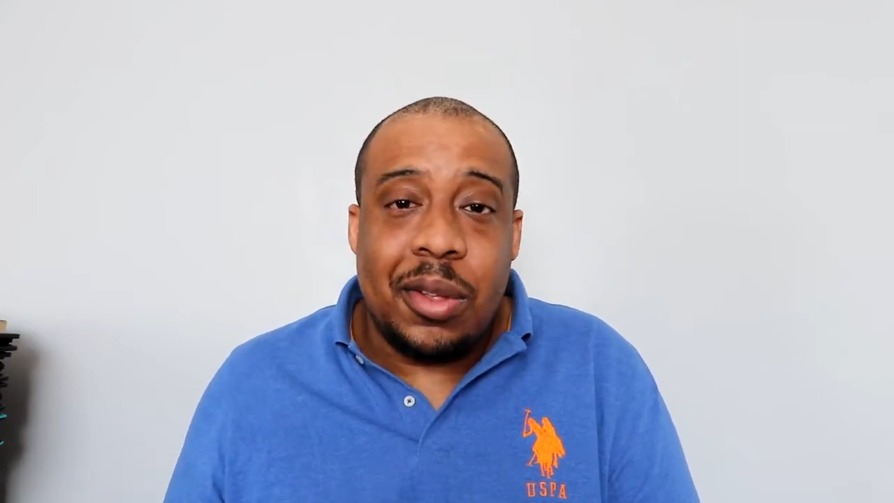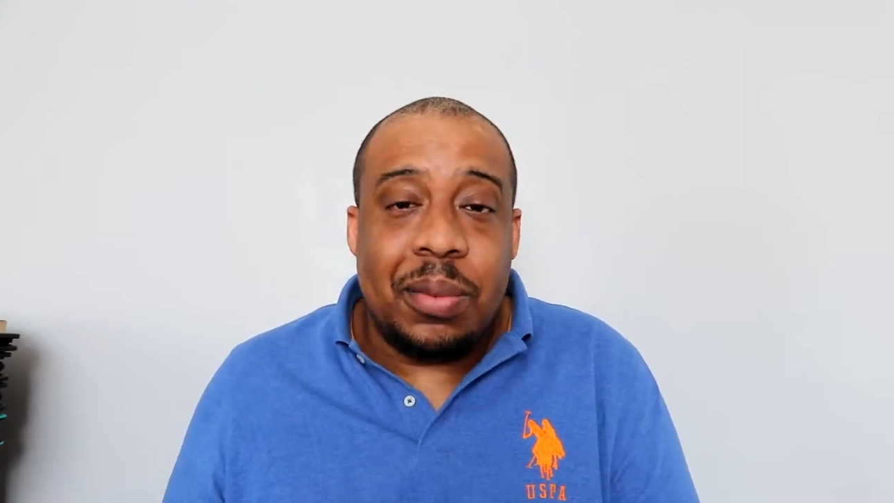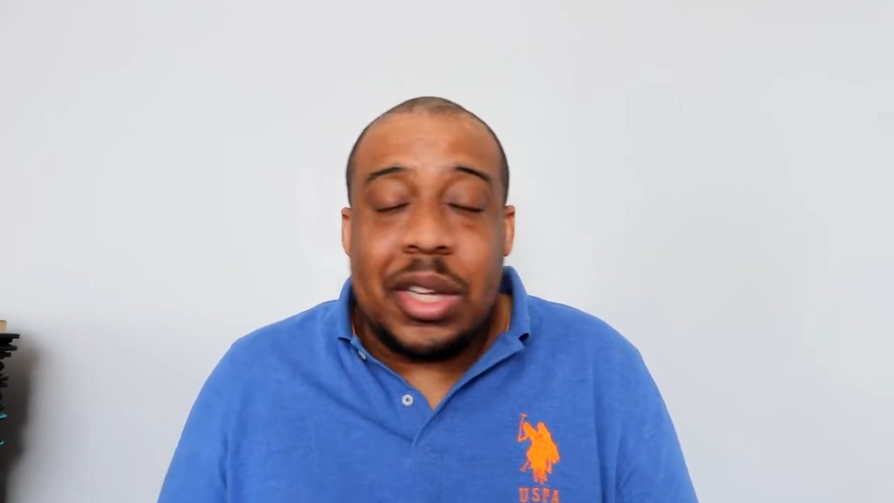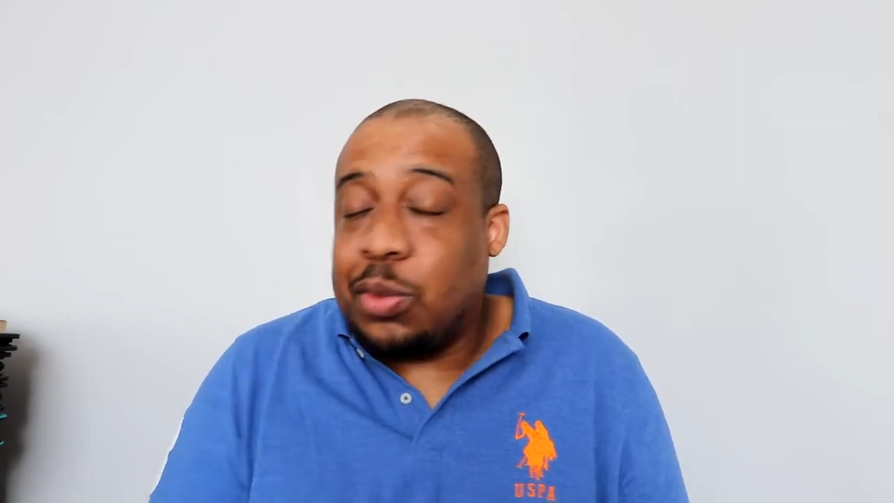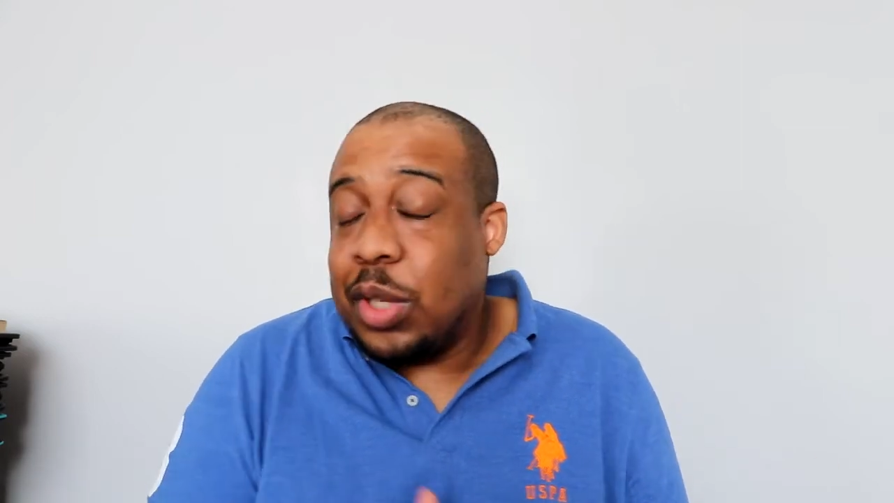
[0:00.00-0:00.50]

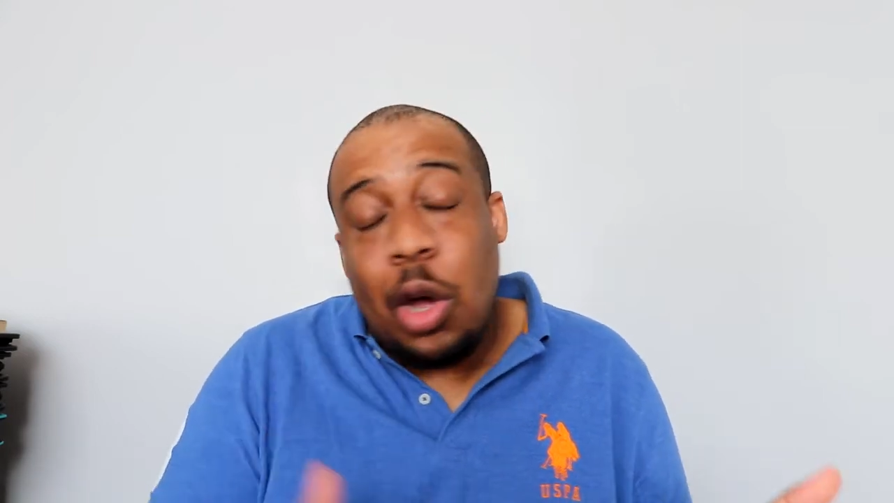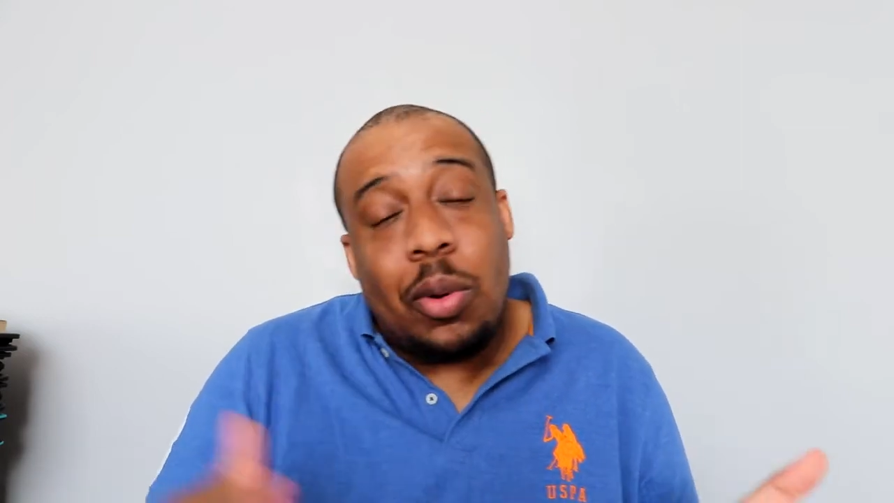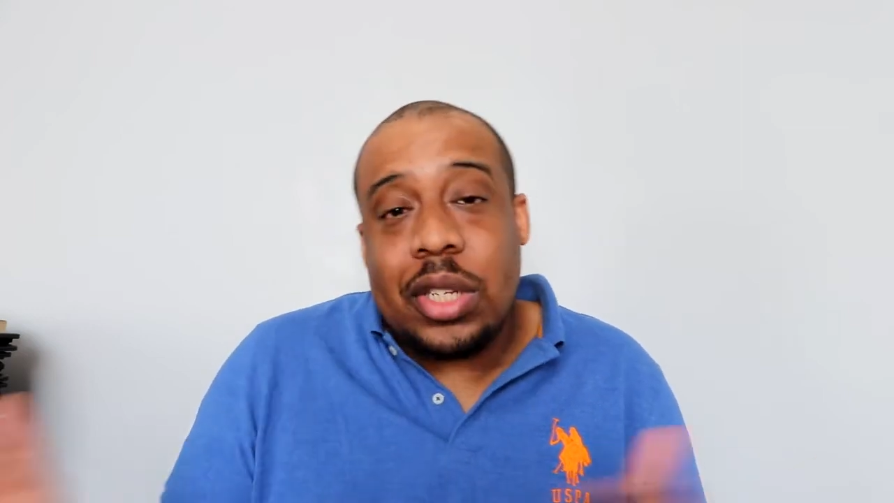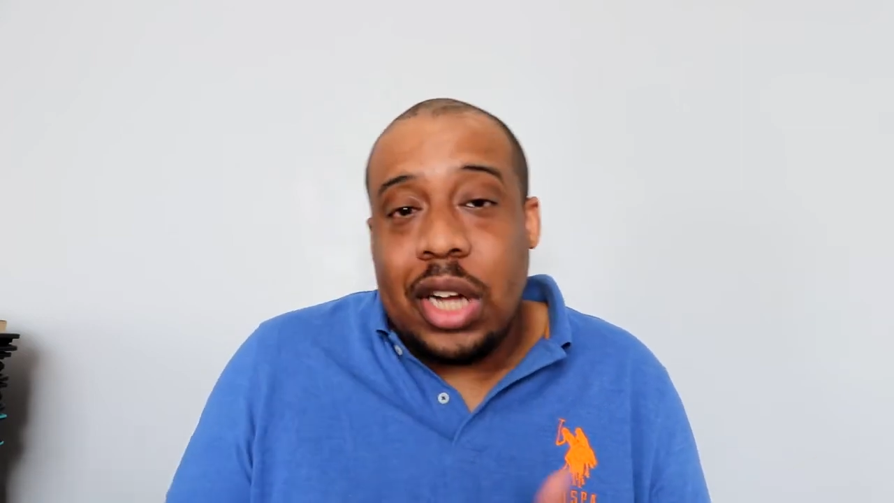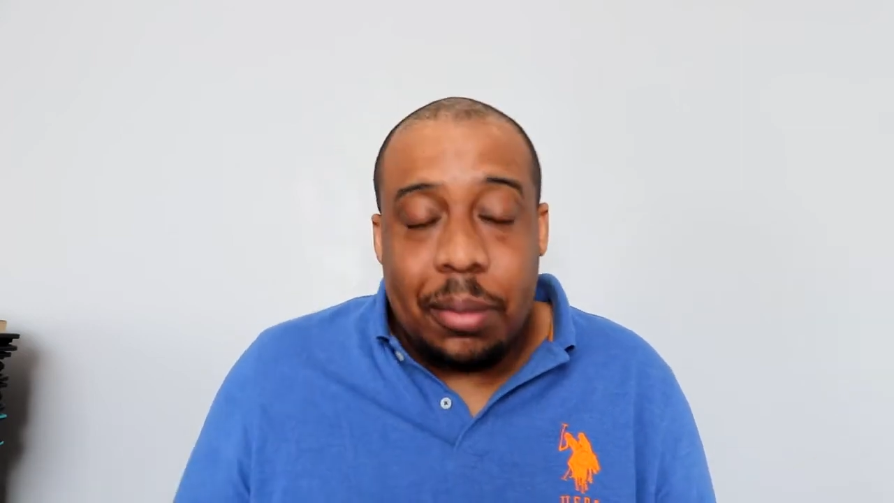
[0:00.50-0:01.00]
because we
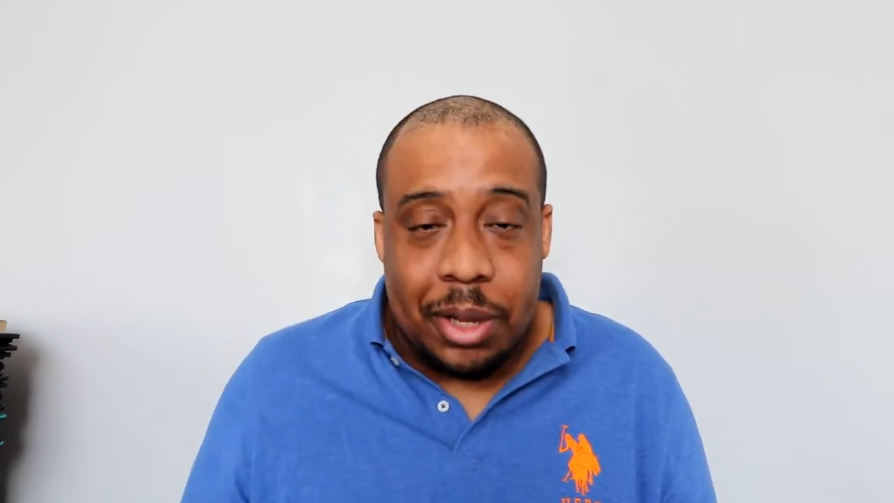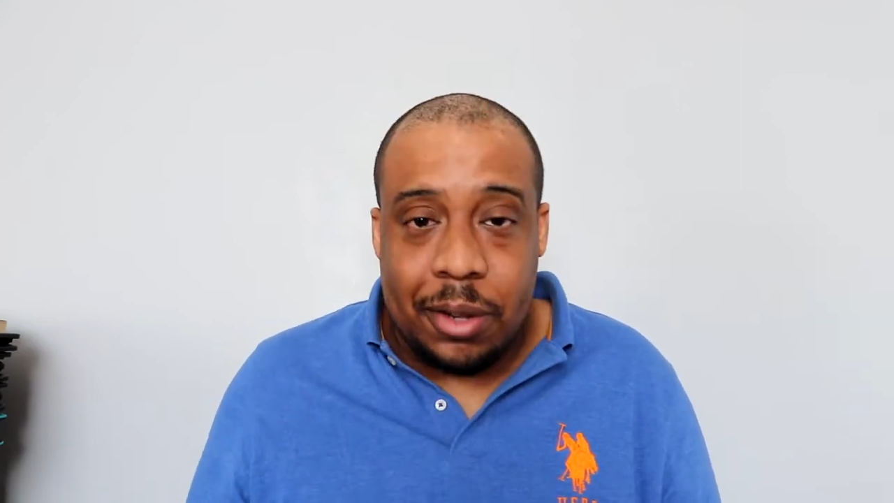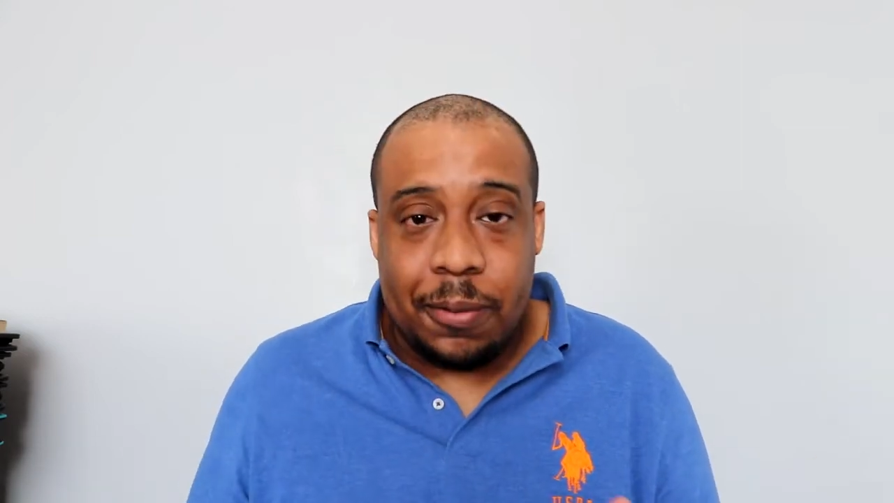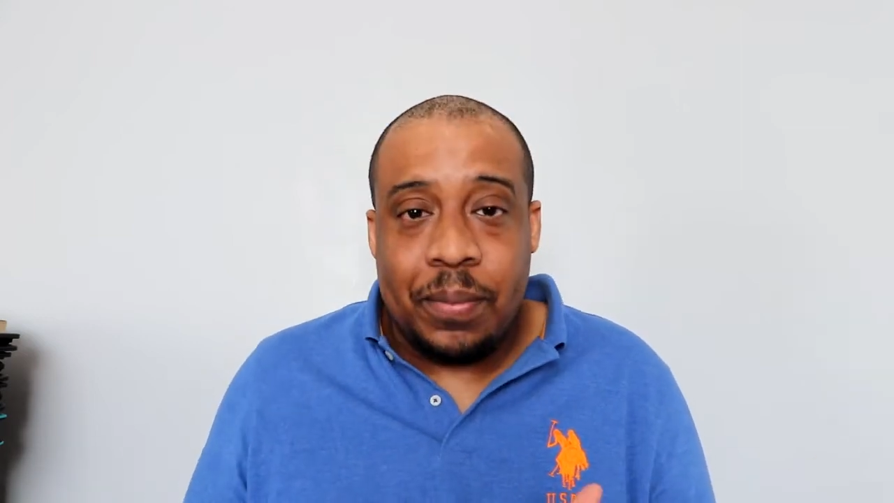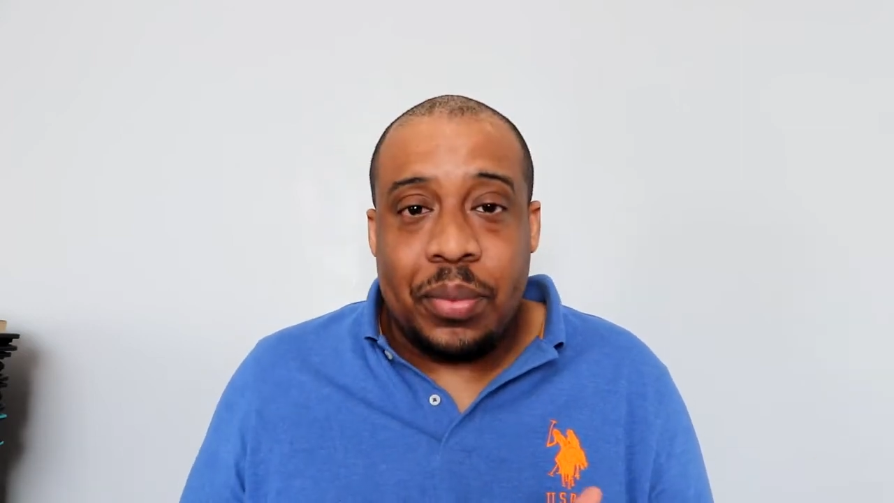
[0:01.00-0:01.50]
know it's coming.
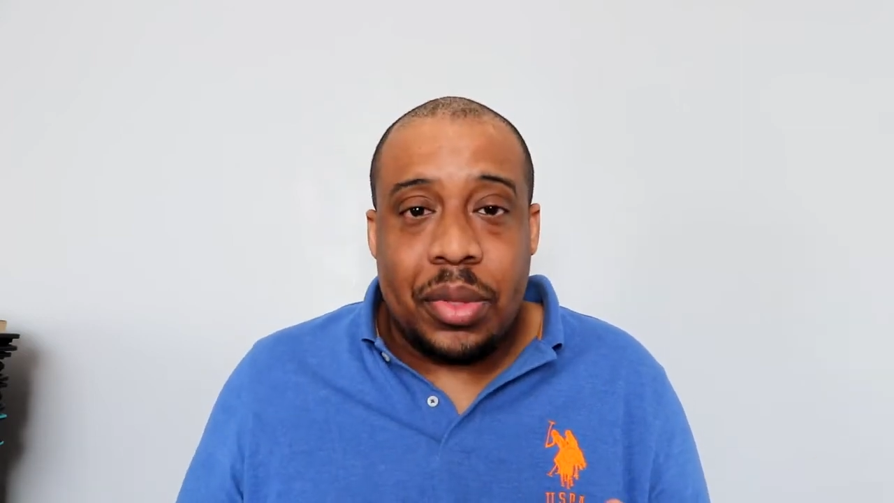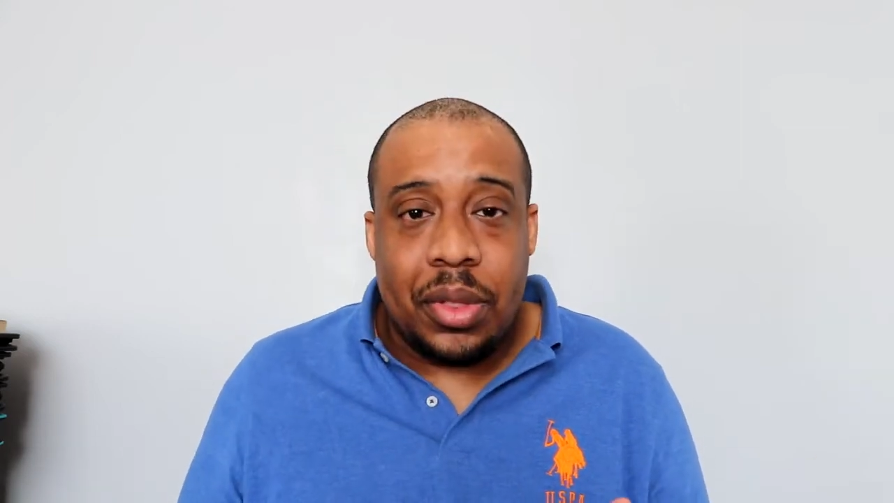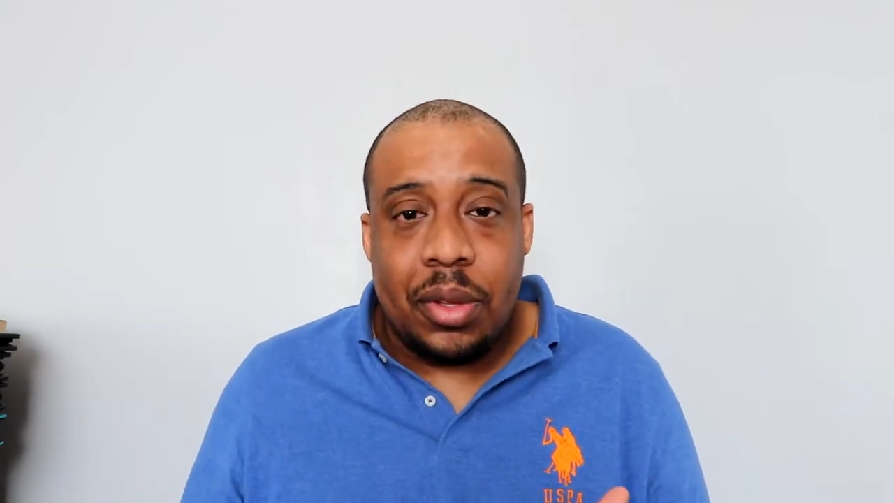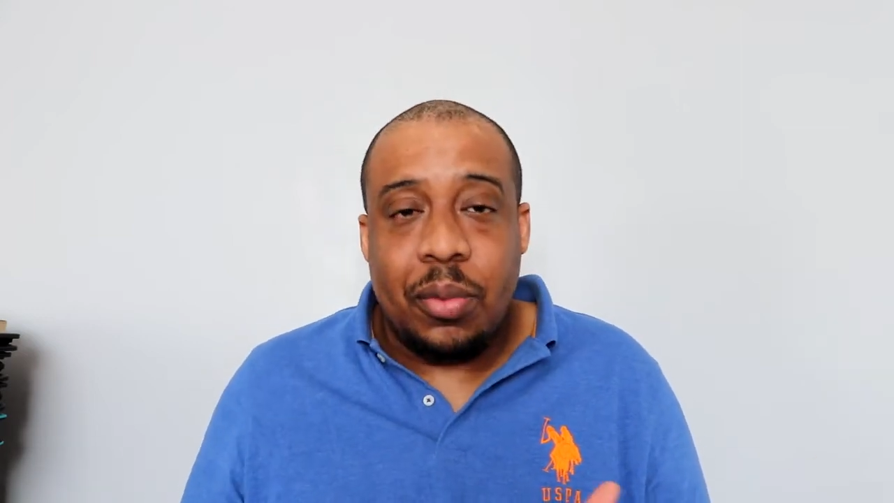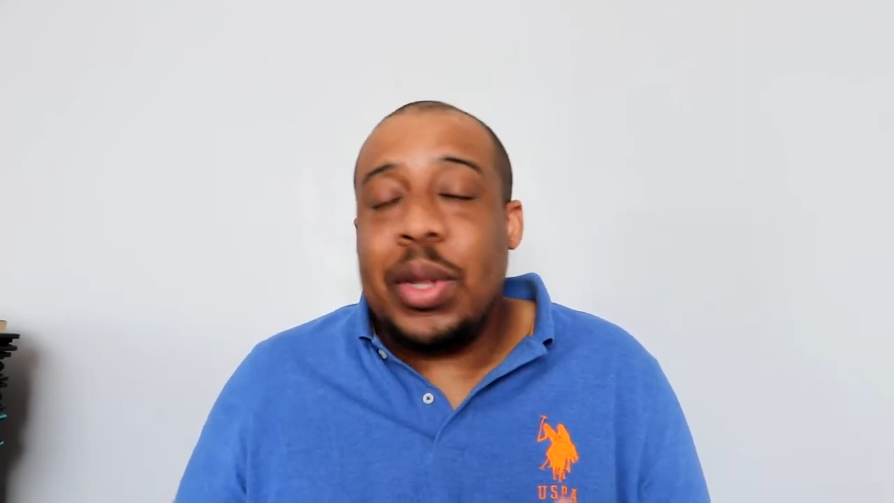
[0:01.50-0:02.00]

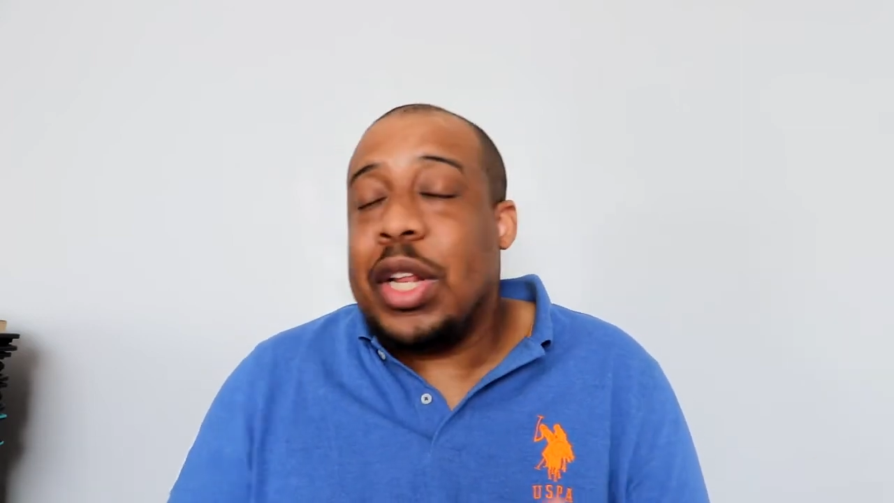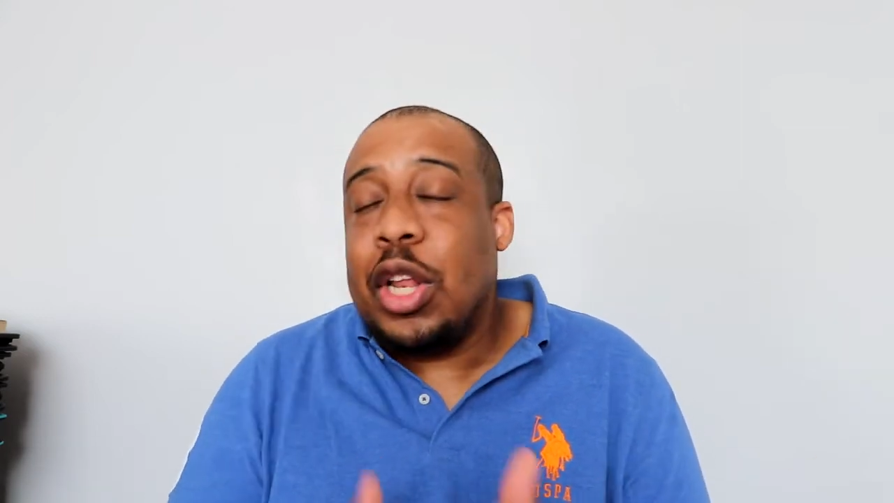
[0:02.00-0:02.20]
We